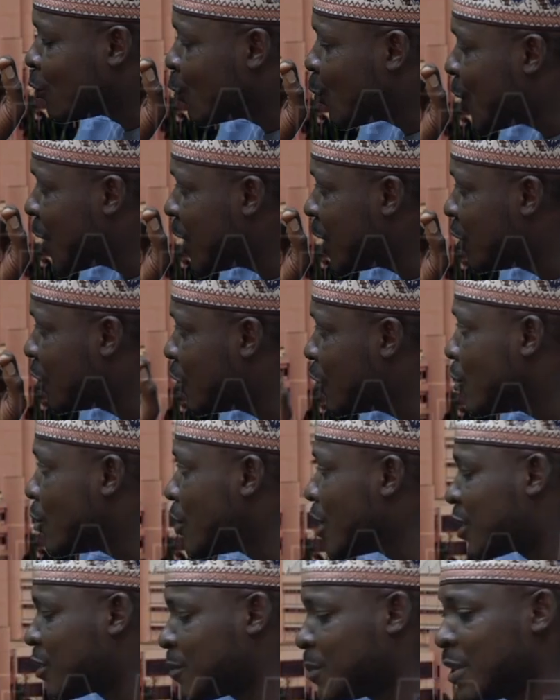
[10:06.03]
we do,
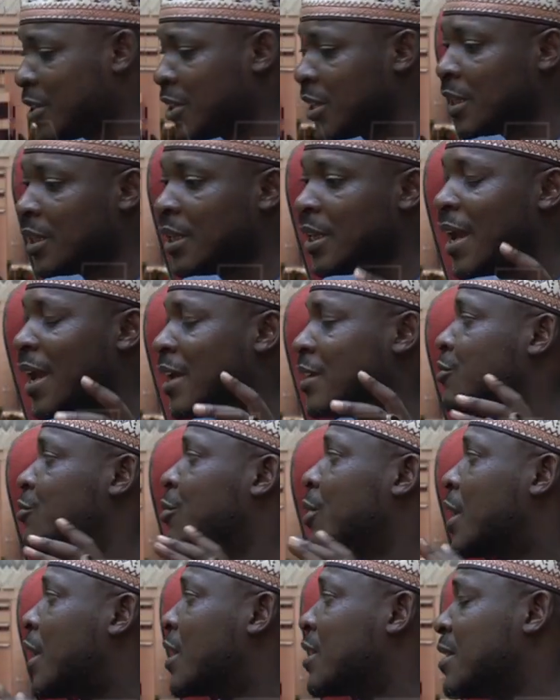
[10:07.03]
especially as
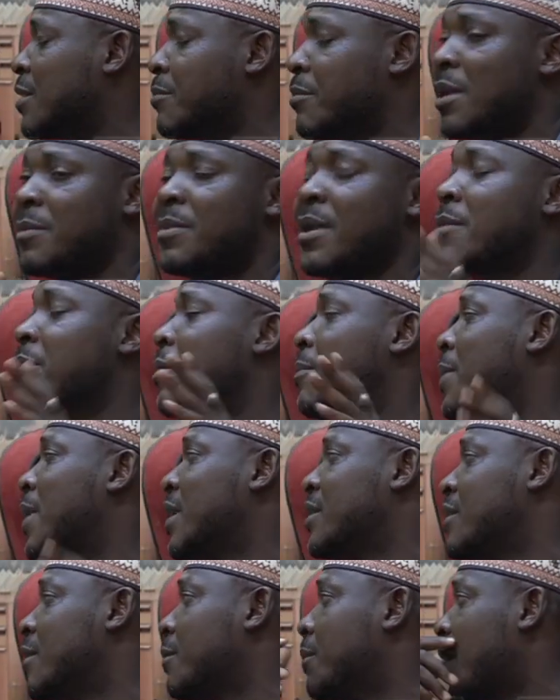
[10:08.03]
regards, say, maybe I'm a
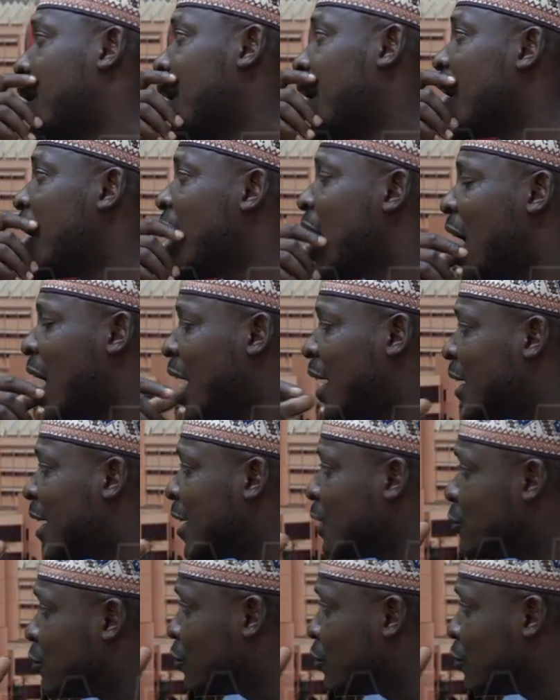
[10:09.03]
passerby and yeah. I